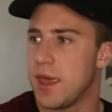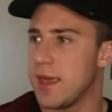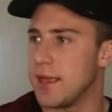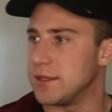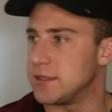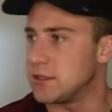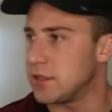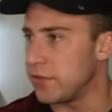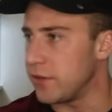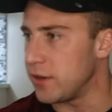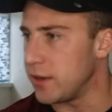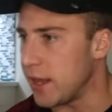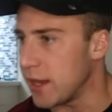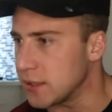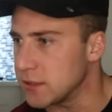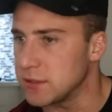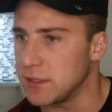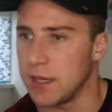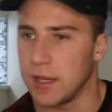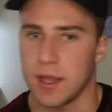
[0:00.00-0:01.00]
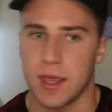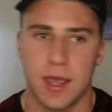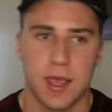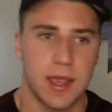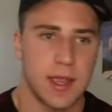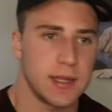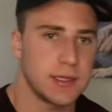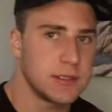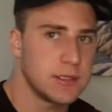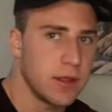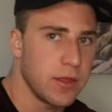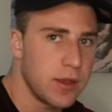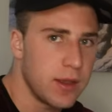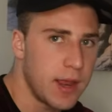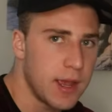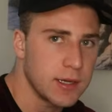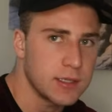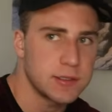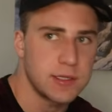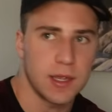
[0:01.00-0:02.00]
It's to the next thing. It's to the
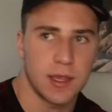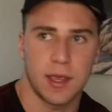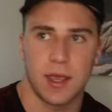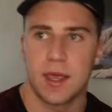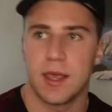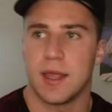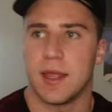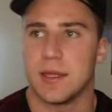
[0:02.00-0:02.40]
next thing.